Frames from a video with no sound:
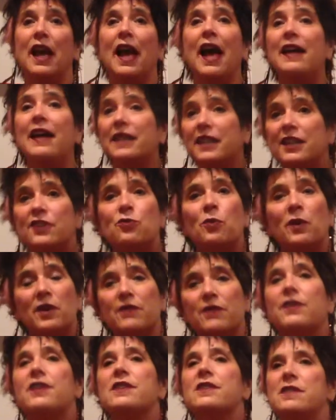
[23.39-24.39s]
And each one
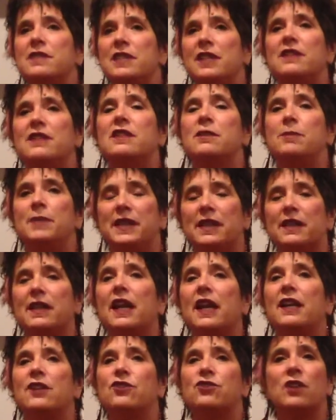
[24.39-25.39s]
of us needs to be
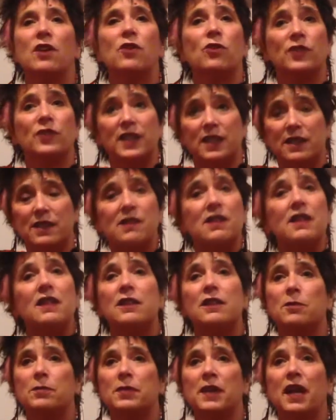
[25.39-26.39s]
engaged not only in
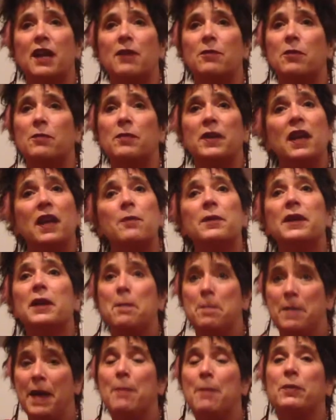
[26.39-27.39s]
seeing the play, but becoming a
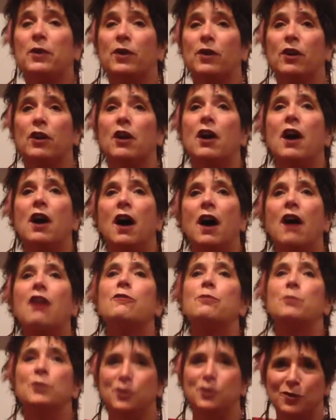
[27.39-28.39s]
member
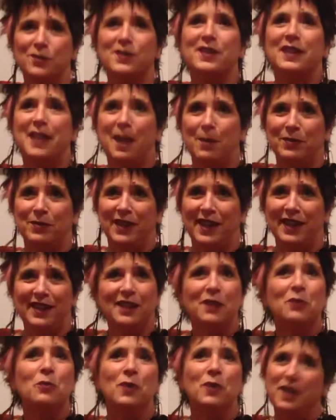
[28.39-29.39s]
of producing that play
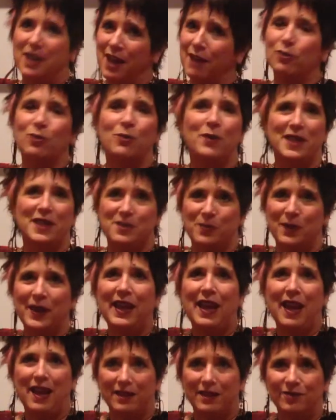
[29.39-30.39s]
in whatever ways we
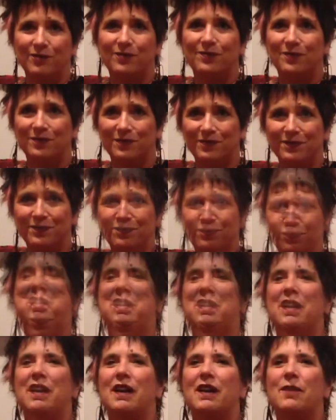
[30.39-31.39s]
can.
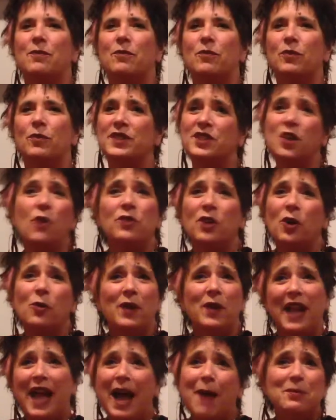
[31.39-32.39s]
We don't know
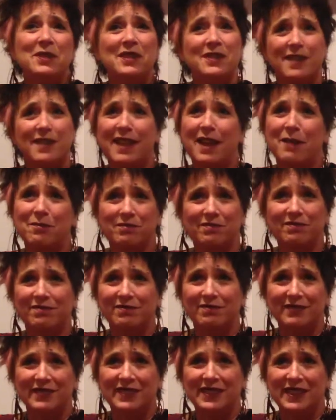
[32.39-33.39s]
what happened to them.
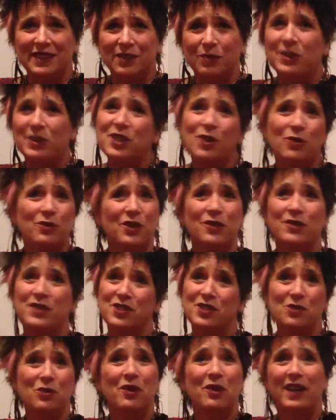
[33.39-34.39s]
We don't know the
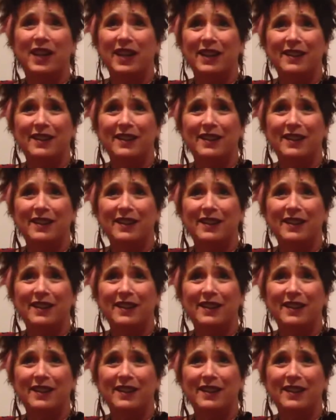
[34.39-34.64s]
story.